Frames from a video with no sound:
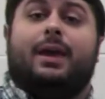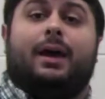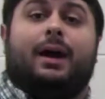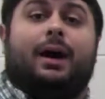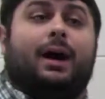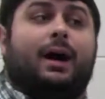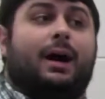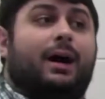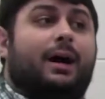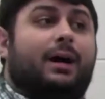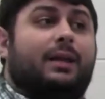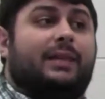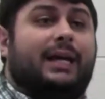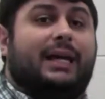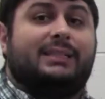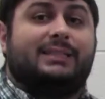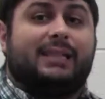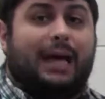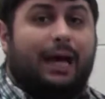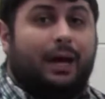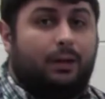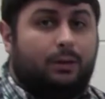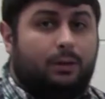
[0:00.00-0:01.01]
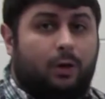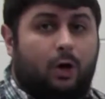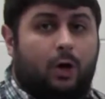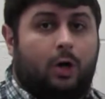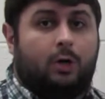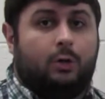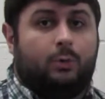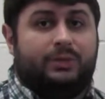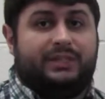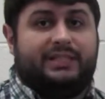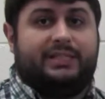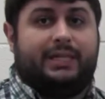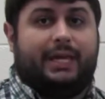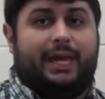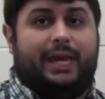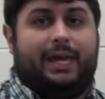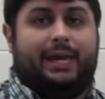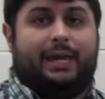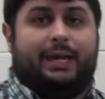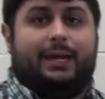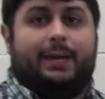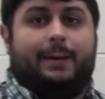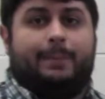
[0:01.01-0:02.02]
That's how long we
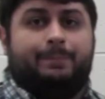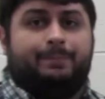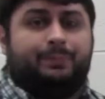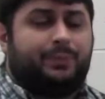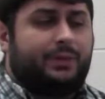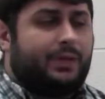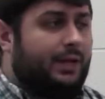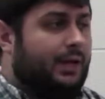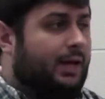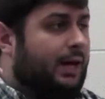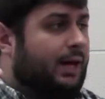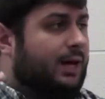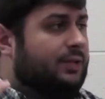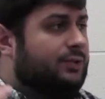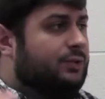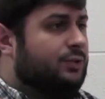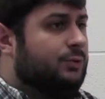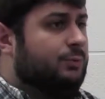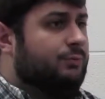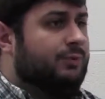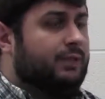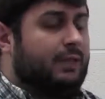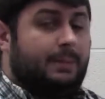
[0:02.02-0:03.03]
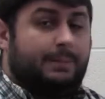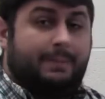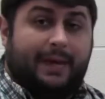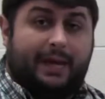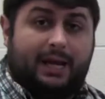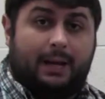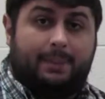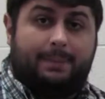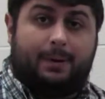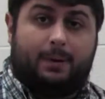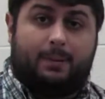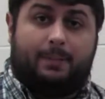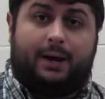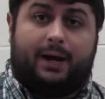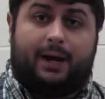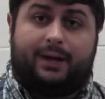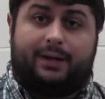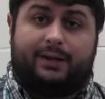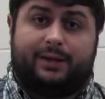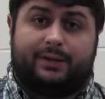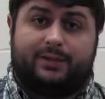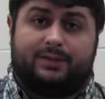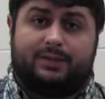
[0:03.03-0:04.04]
take to really make up our
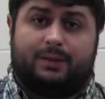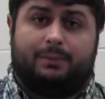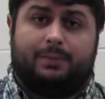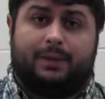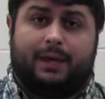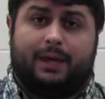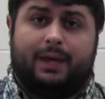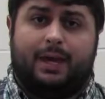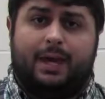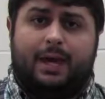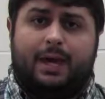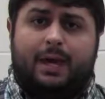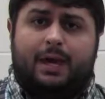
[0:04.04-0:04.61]
mind on something.